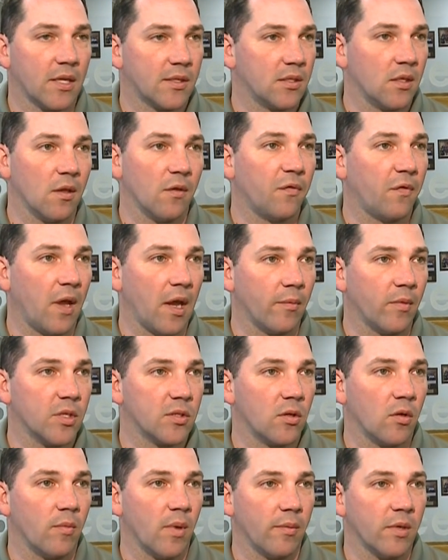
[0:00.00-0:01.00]
deaths in the family,
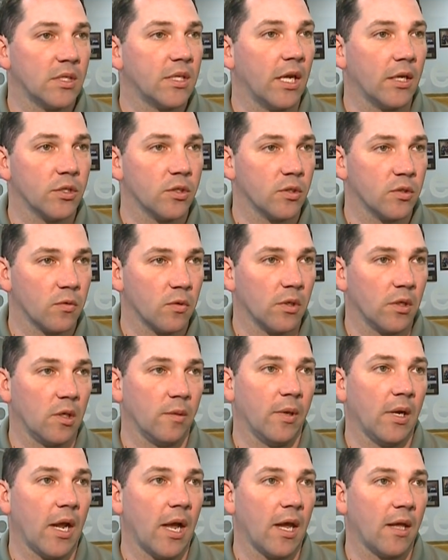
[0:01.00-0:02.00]
so maybe tensions were a
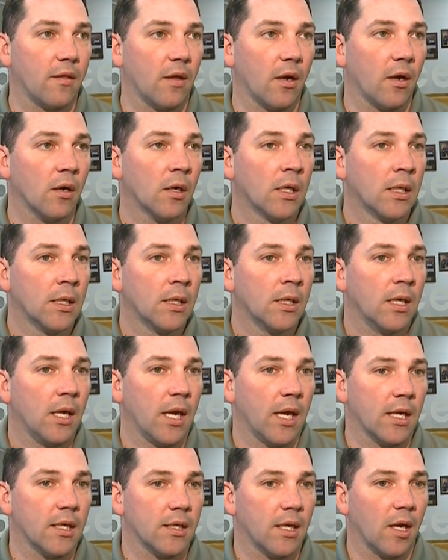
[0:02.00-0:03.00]
little bit high there.
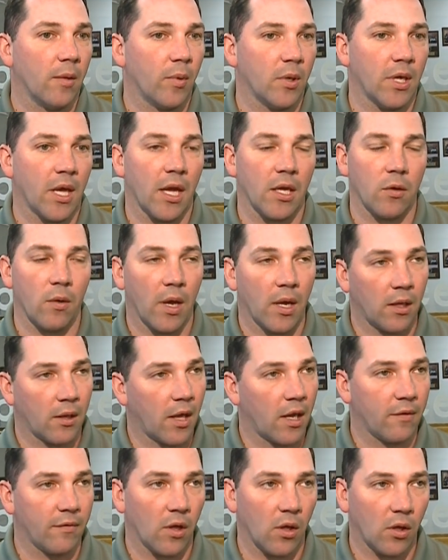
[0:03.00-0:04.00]
And uh, but yeah, you add a
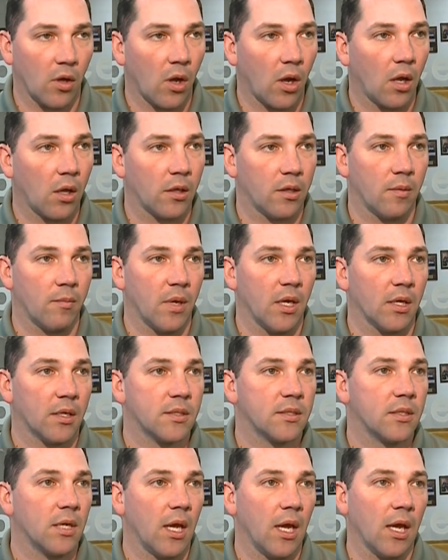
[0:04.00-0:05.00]
lot of alcohol in the
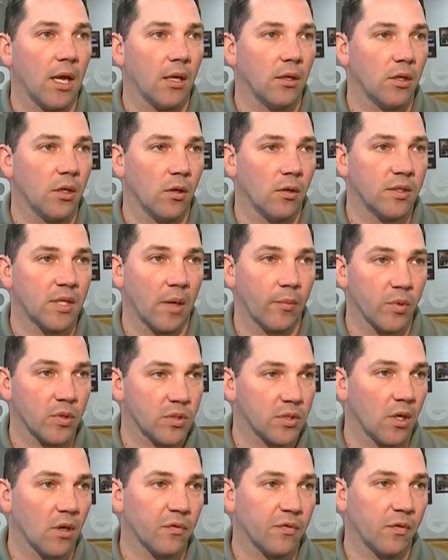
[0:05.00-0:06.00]
mix, and you know
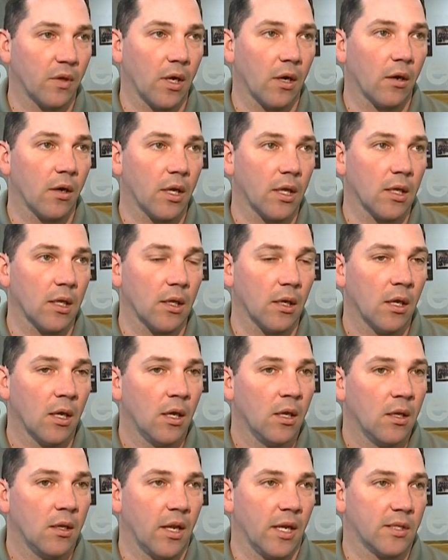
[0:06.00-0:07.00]
tempers start flaring, and
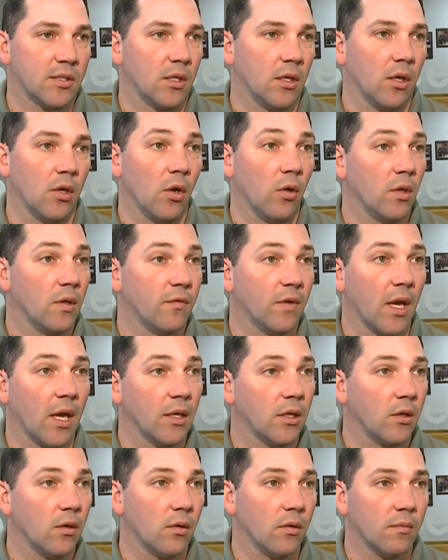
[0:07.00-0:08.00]
next thing you know, you've
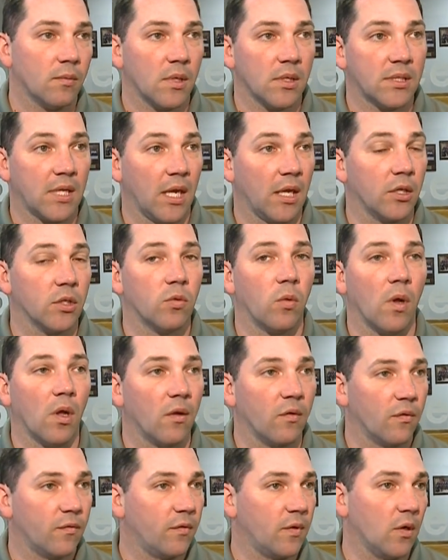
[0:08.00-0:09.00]
got you know 10,
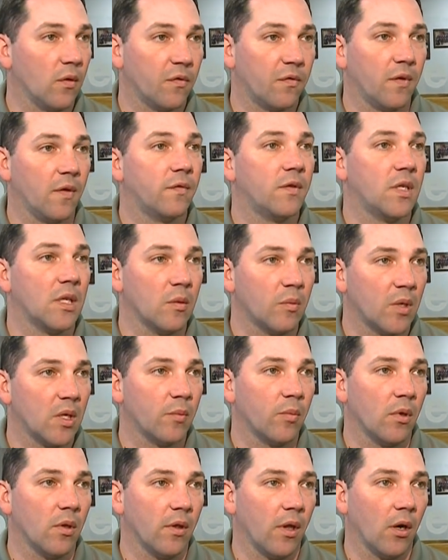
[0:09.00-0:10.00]
12, you know 15
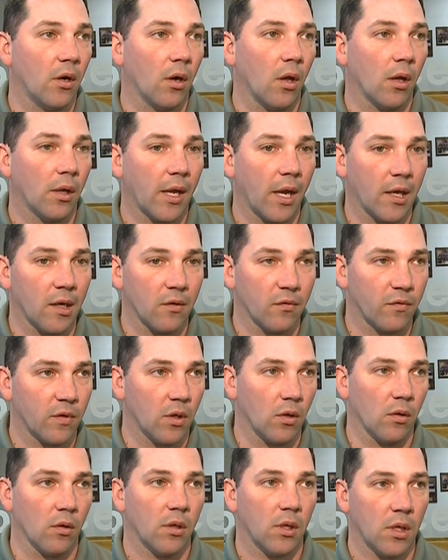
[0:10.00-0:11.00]
people that are all kind of
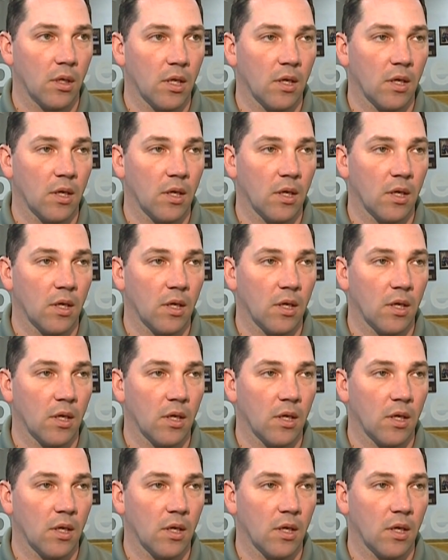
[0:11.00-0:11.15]
you know